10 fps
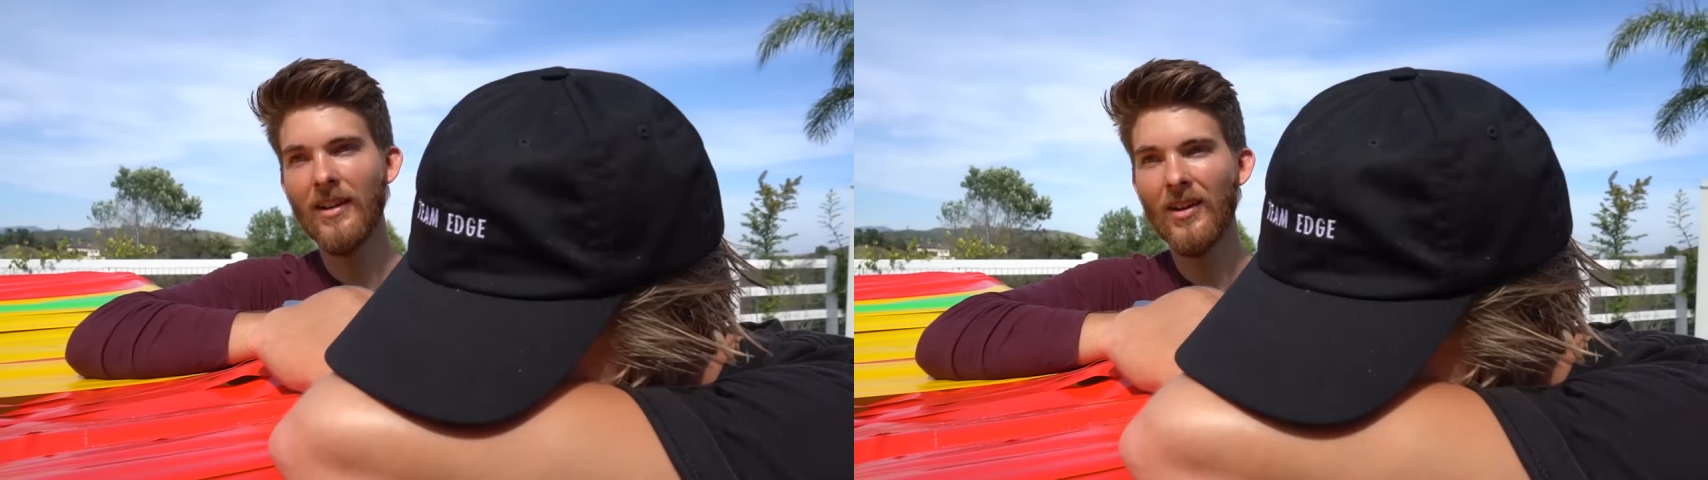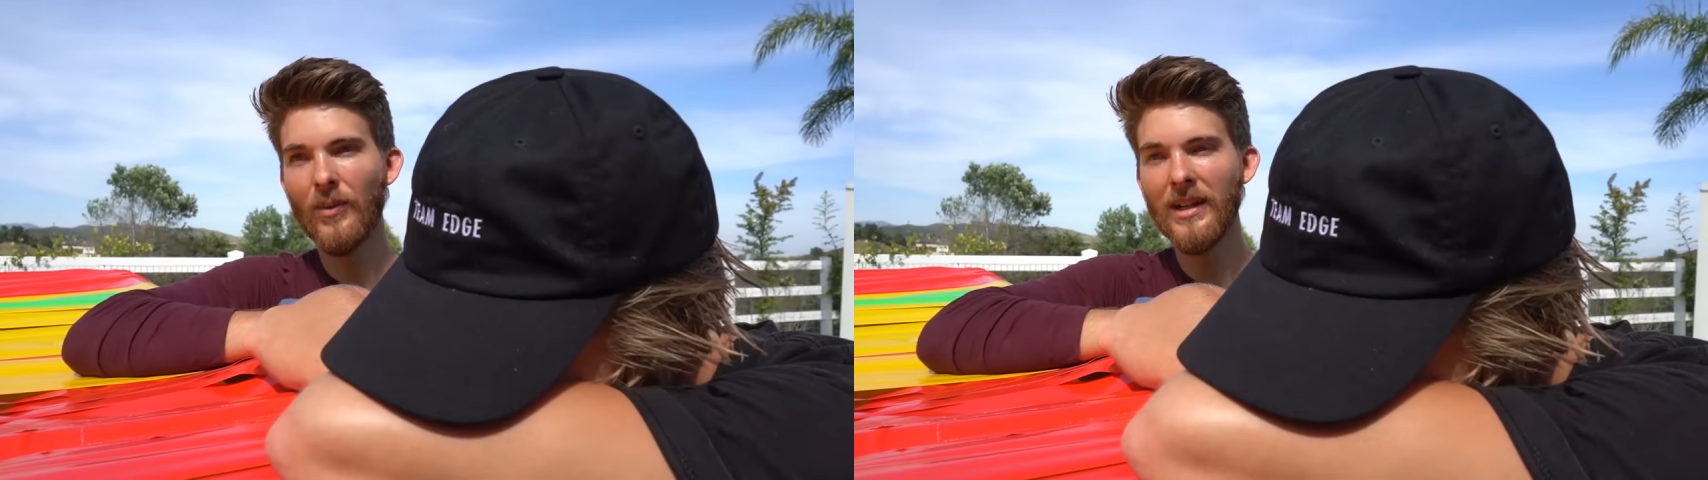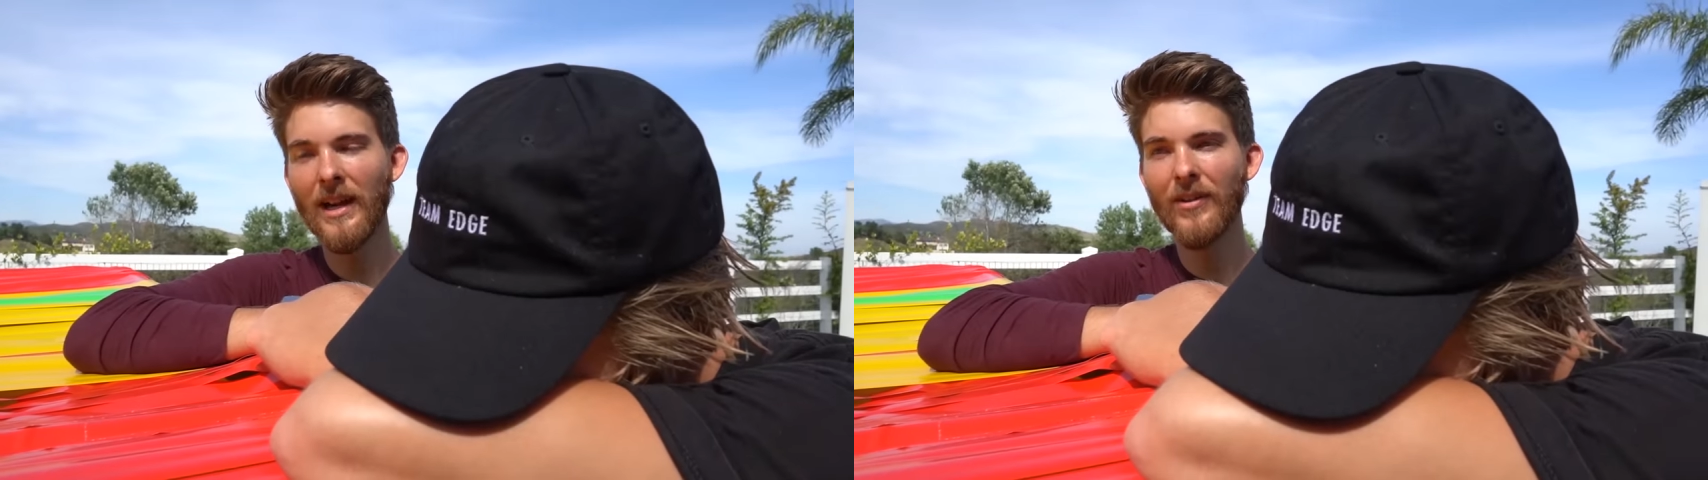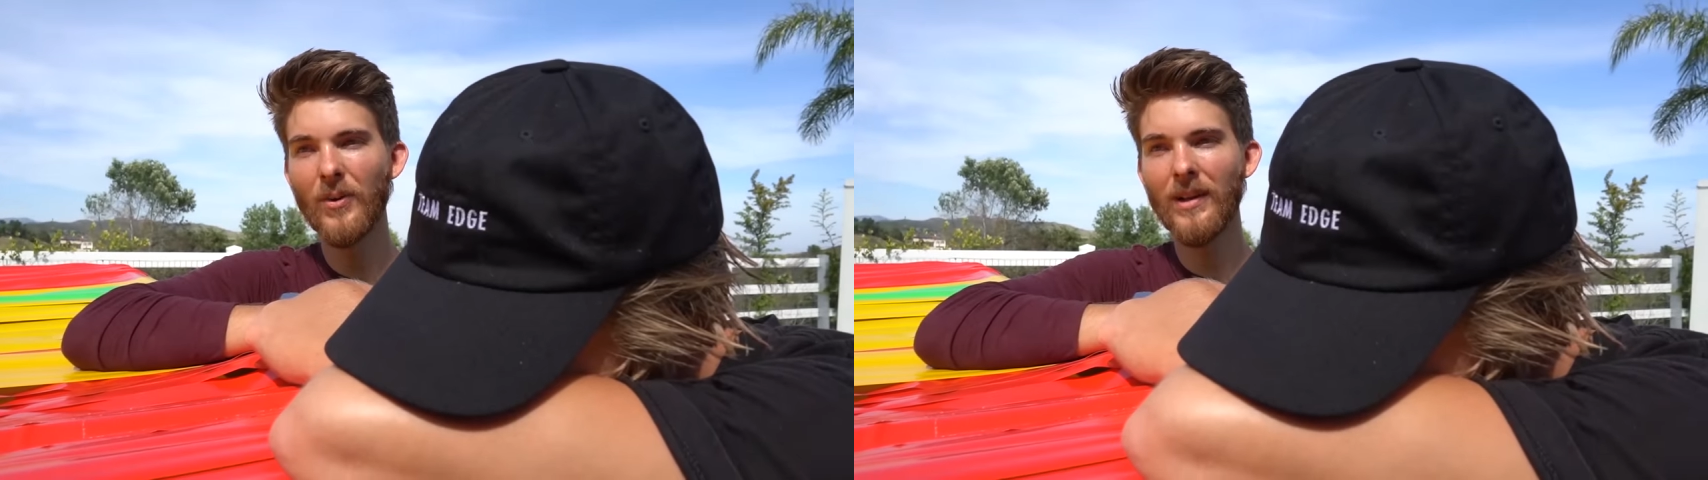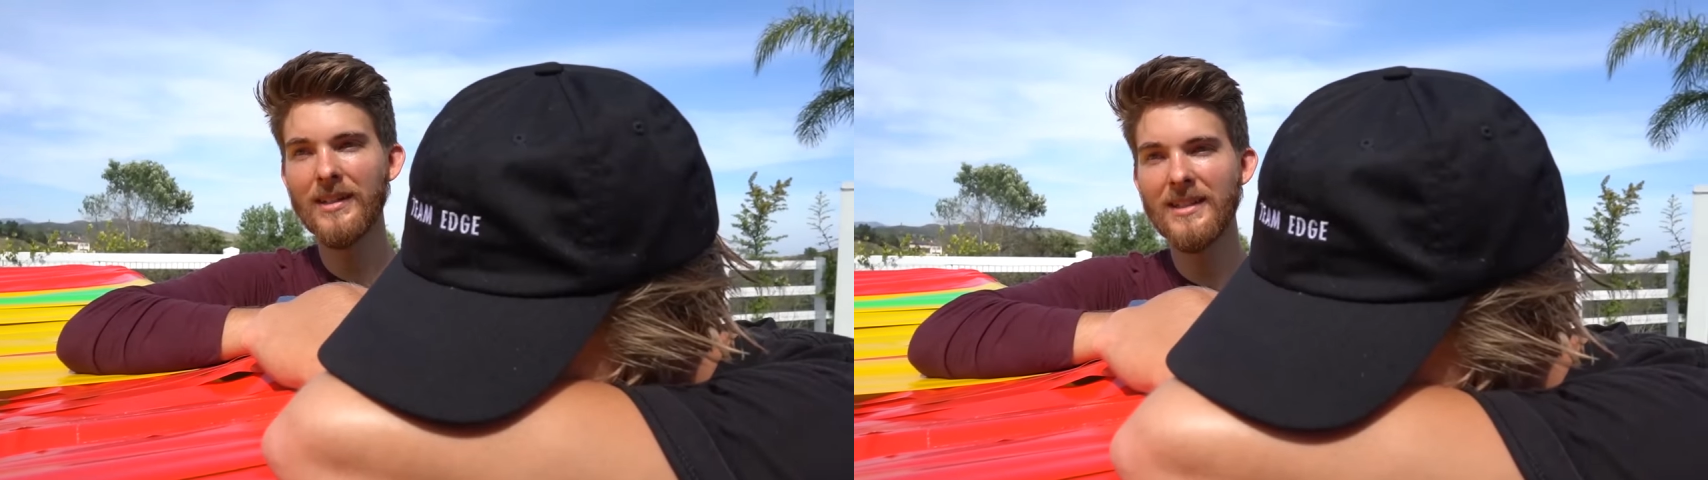We, bit off we never
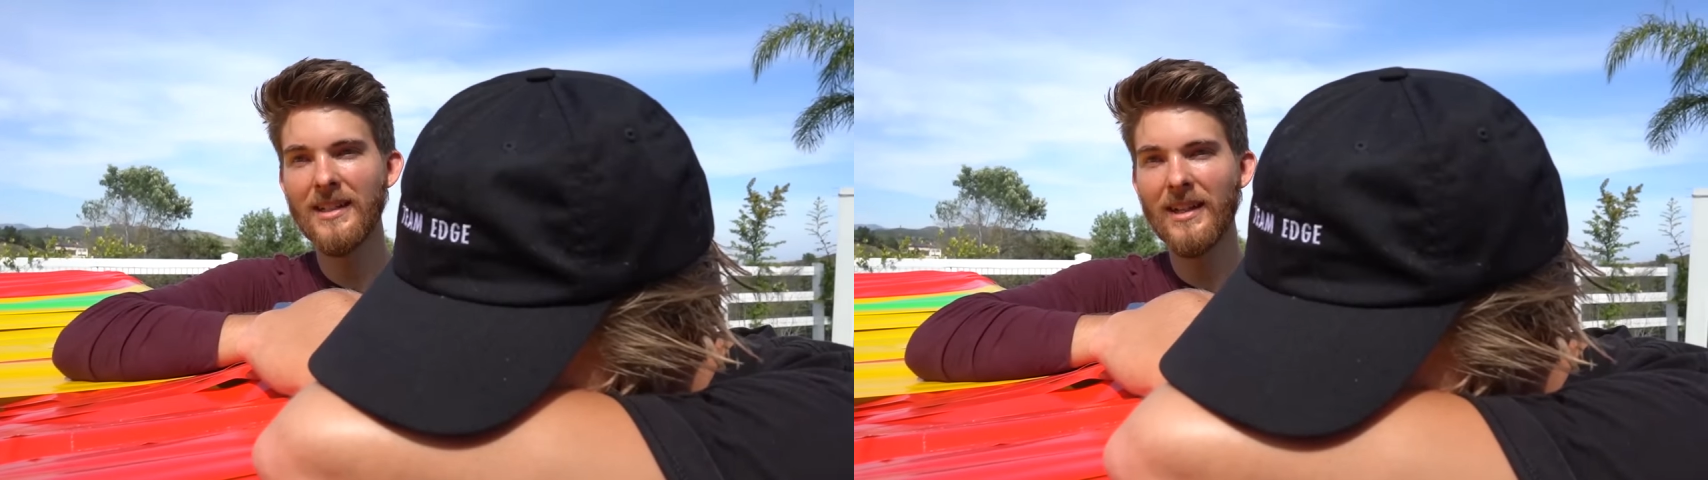want to see